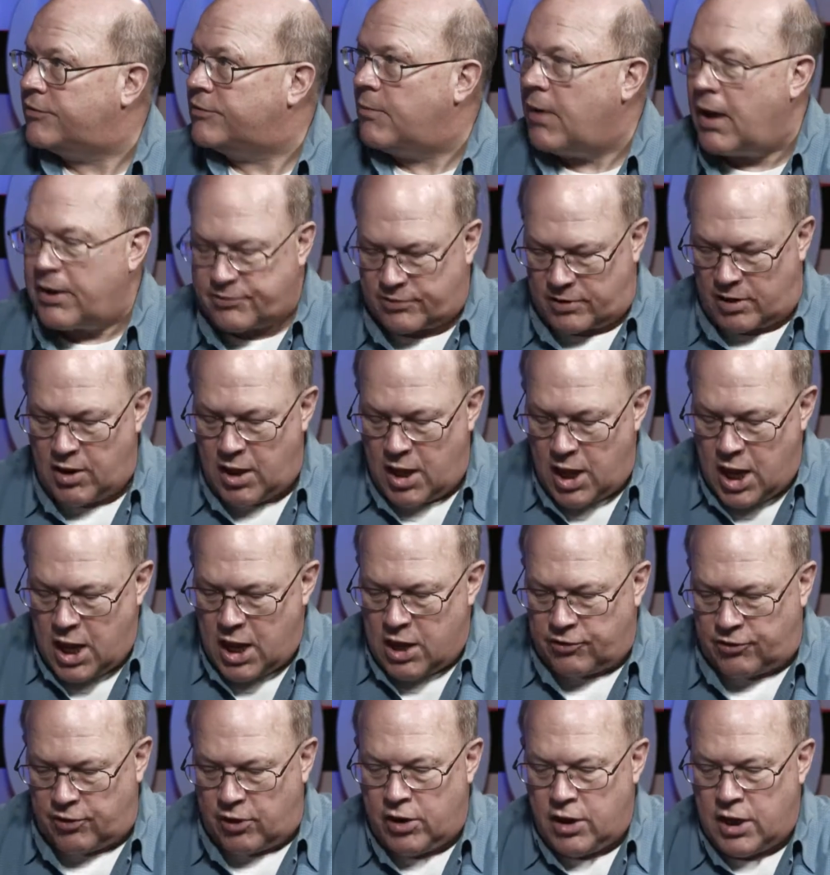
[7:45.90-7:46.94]
in Moscow.
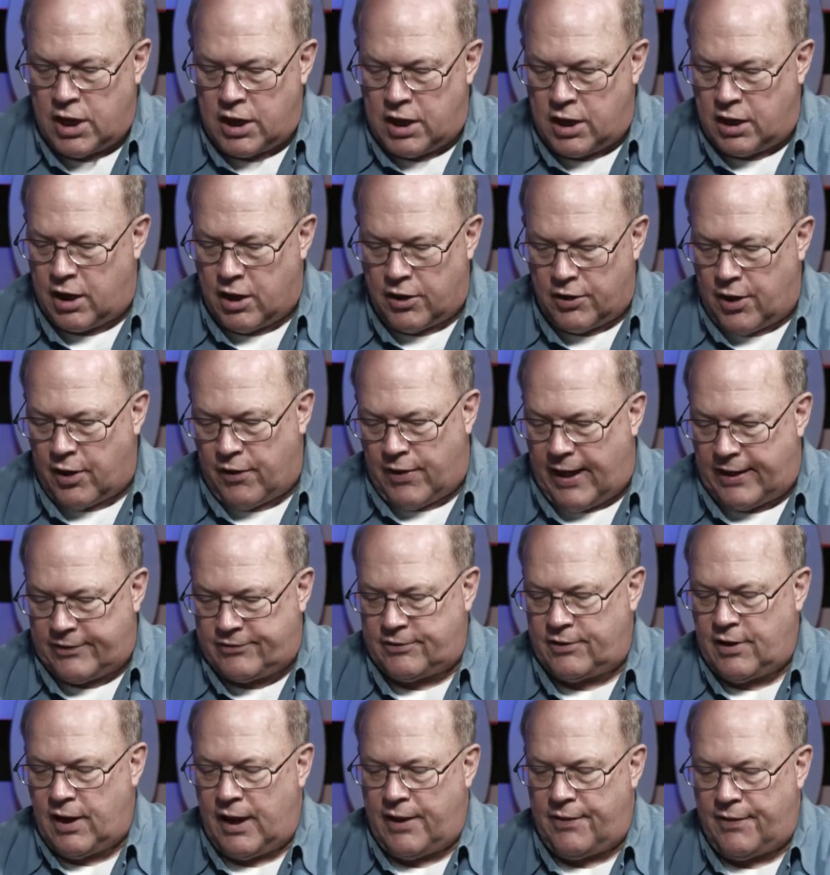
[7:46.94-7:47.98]
So you go, no,
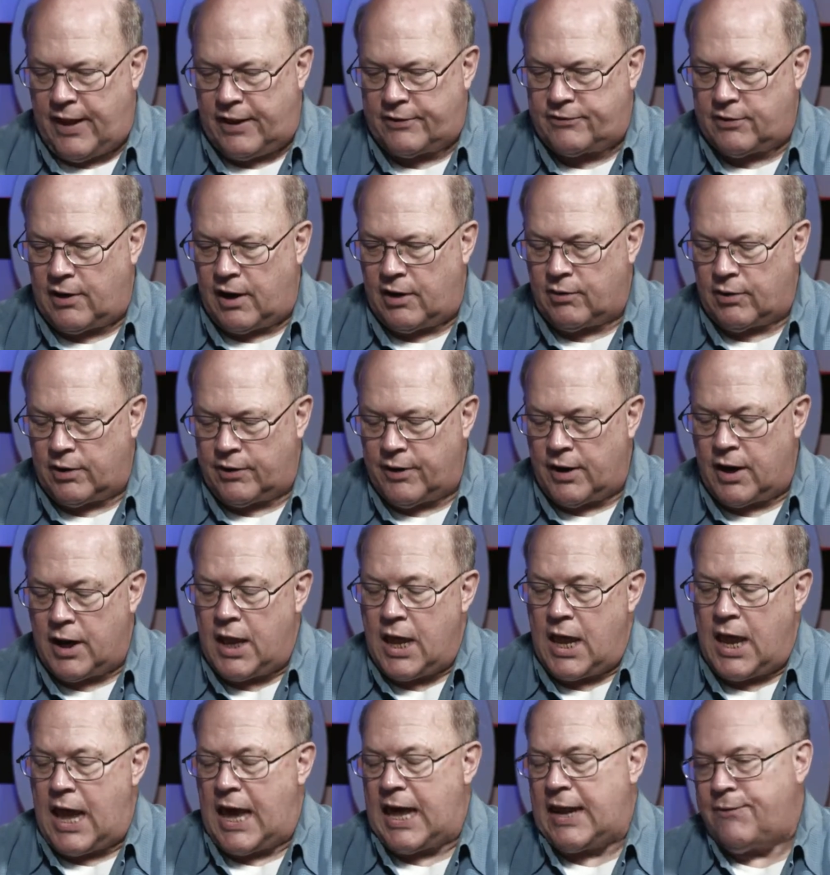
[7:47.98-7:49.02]
that's not that's not really there.
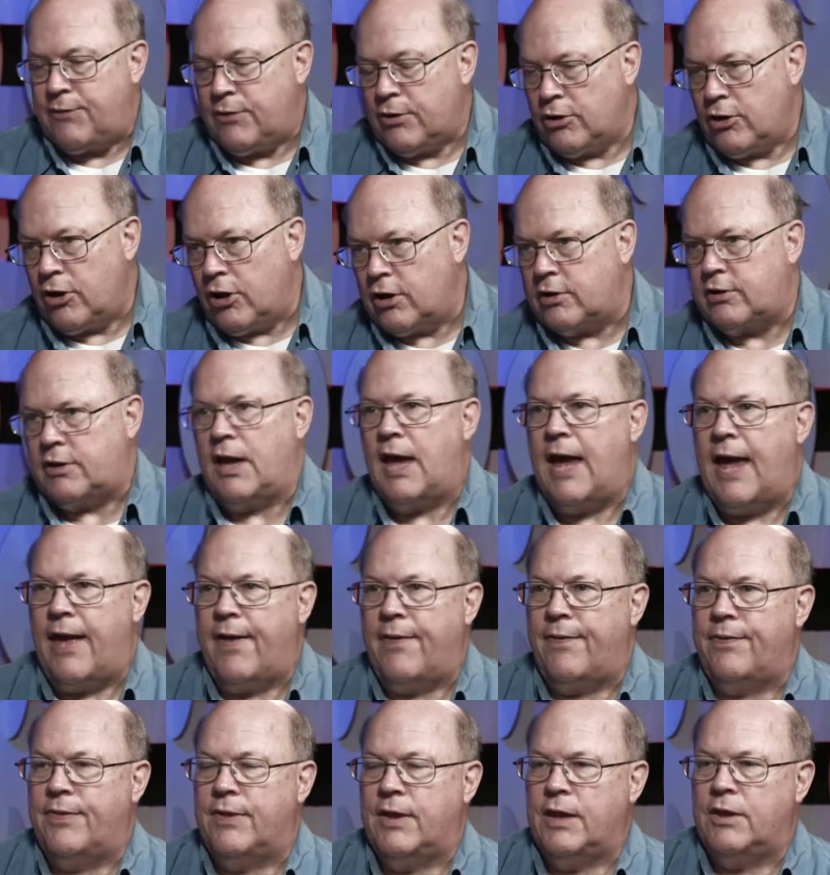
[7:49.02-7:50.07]
And if you looked
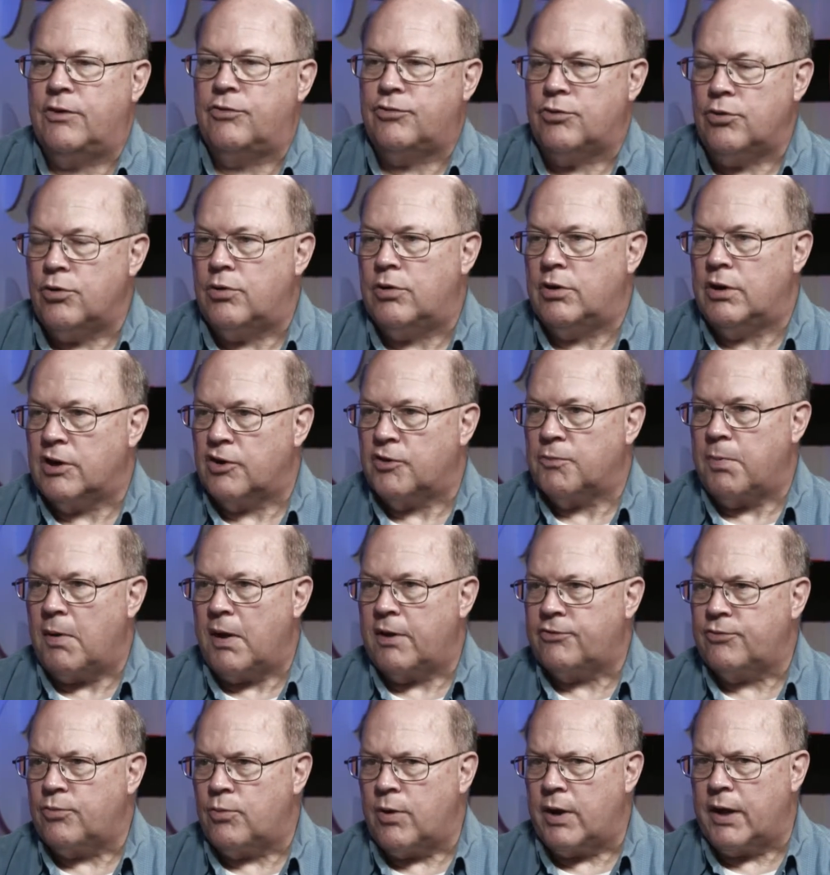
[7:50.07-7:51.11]
at the Schuylkill
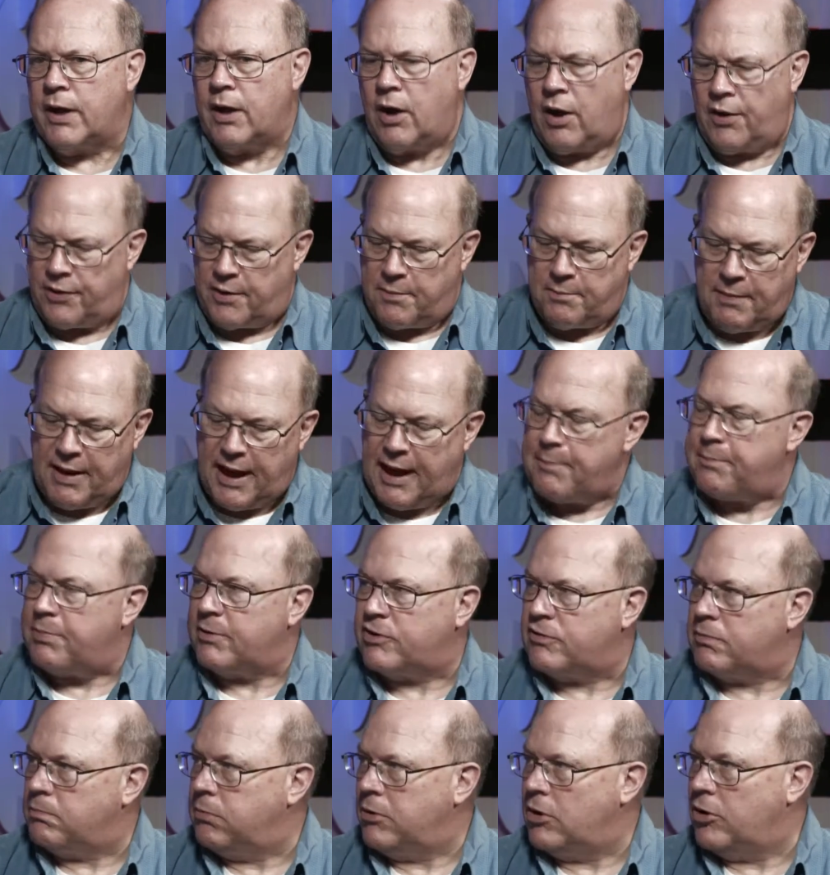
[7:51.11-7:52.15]
Expressway on the map,
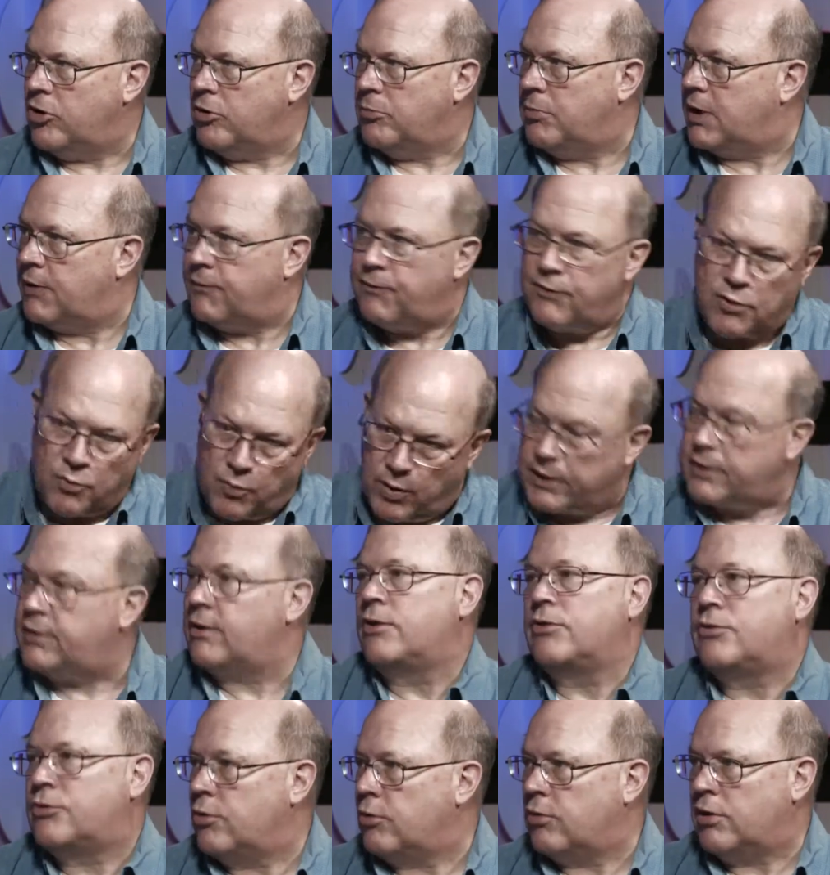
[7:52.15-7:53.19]
it's blue. But if you went
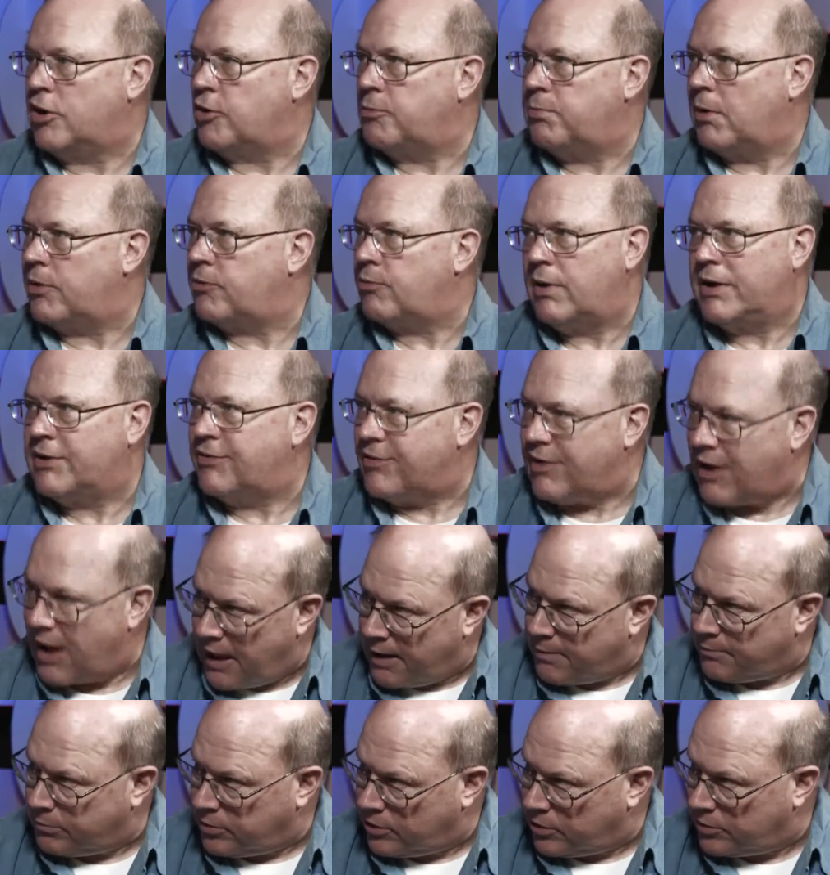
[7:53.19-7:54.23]
to the Schuylkill Expressway, it's
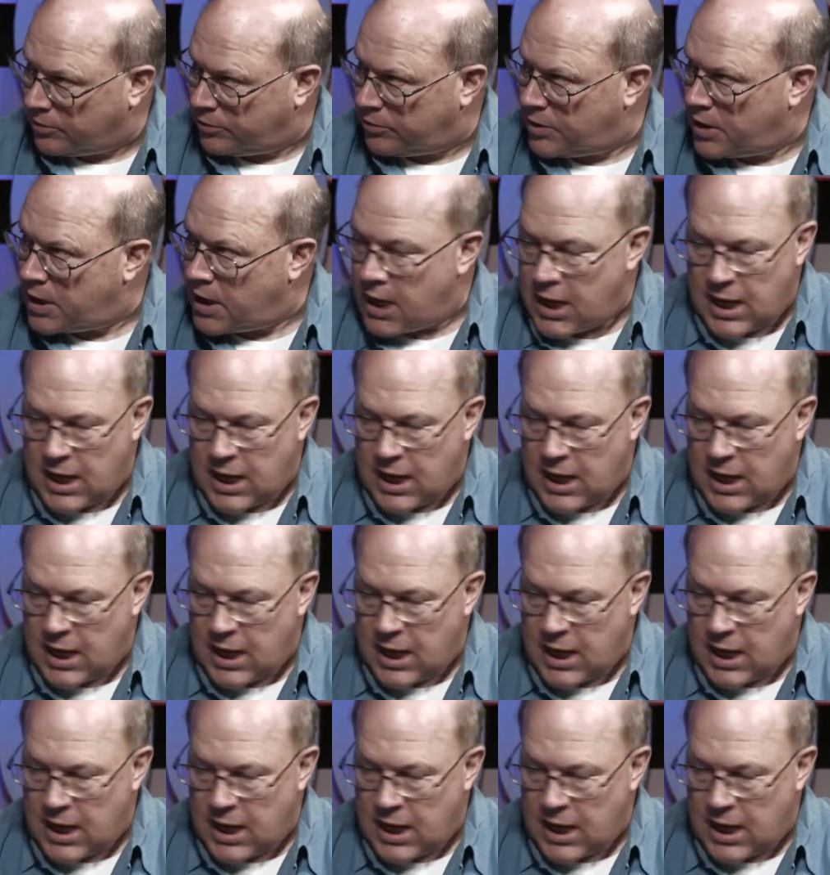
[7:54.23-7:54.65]
not blue.